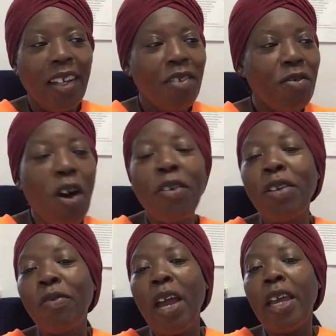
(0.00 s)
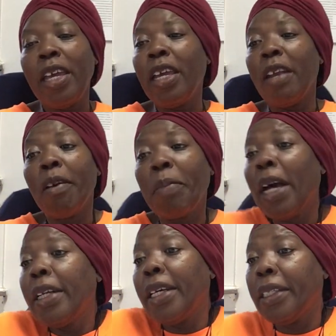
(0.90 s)
walking around here in
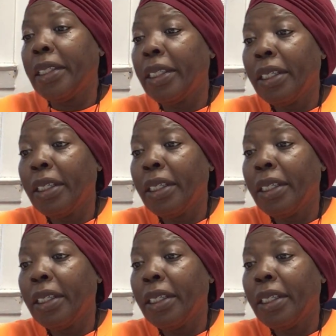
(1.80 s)
abundance.